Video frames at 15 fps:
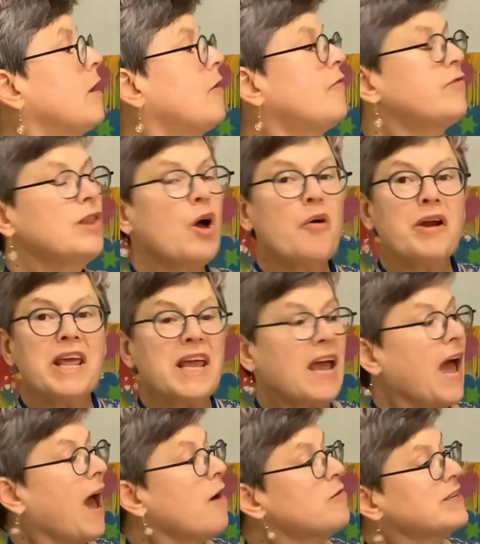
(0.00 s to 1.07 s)
floating
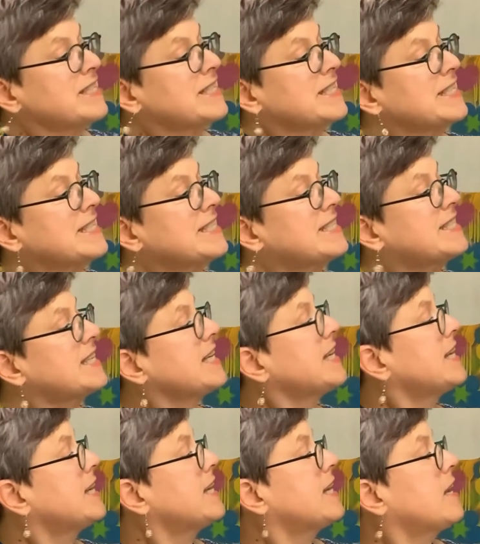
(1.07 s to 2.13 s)
out to
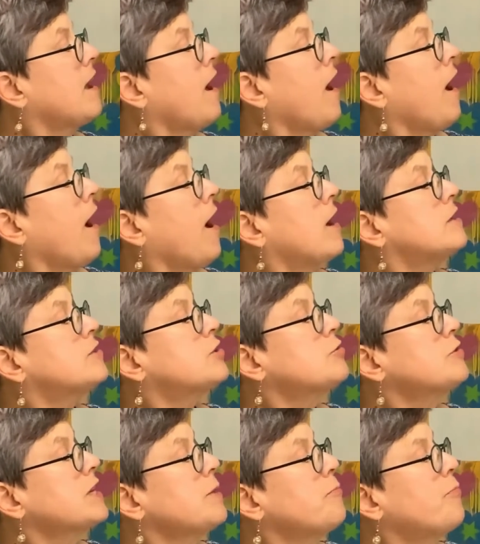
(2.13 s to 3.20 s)
sea.
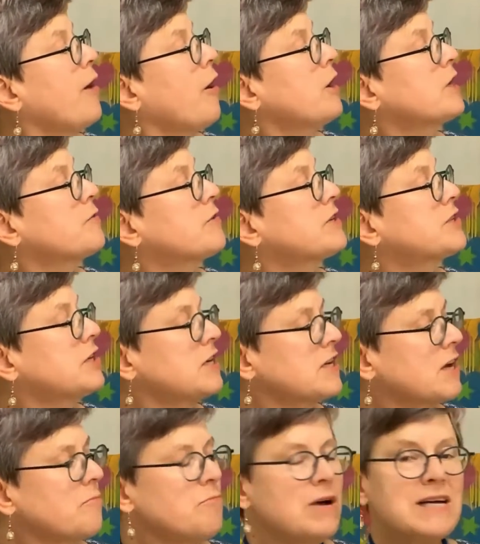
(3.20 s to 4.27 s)
Suki barked for
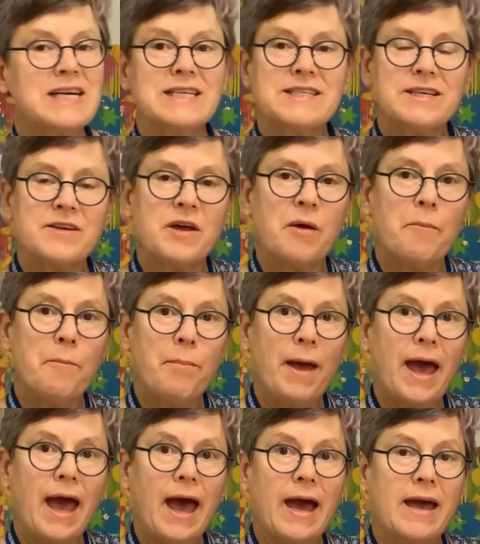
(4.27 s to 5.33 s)
Chunka to come
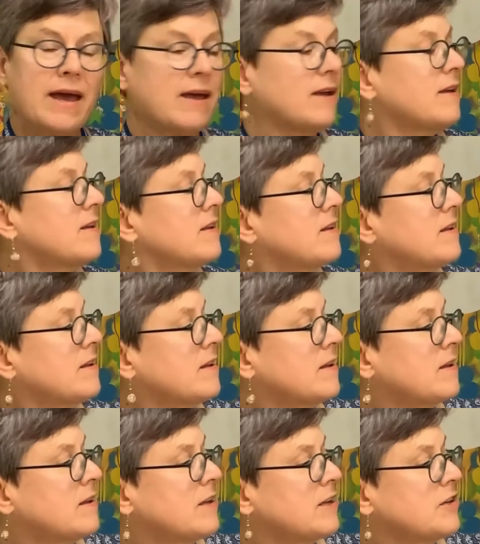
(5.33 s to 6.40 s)
back.
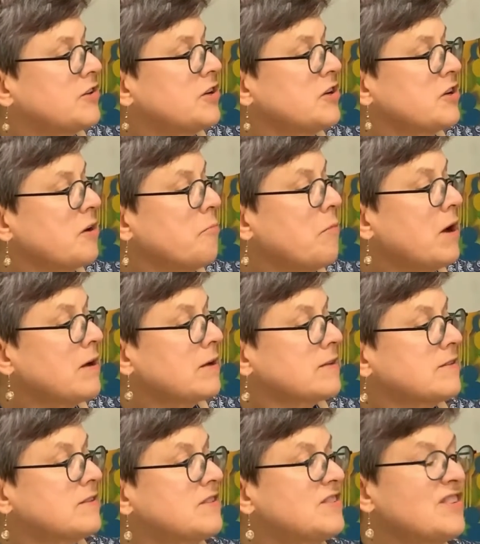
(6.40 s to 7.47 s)
Chunka
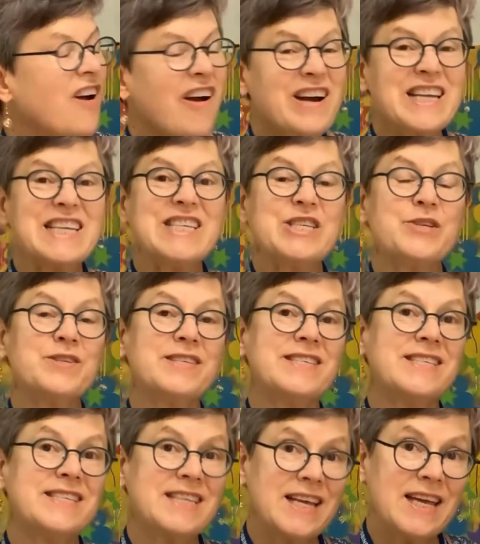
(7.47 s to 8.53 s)
started to
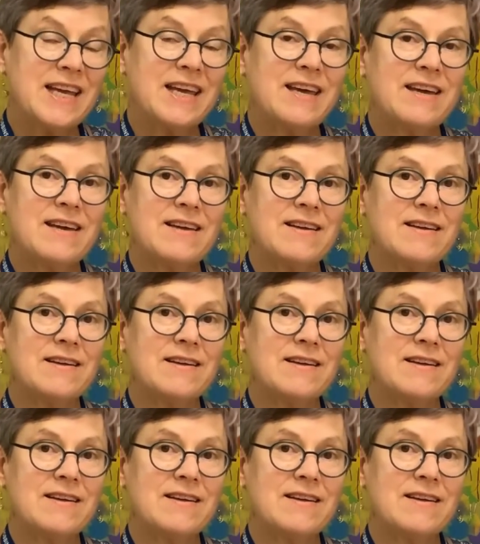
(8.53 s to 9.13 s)
sink.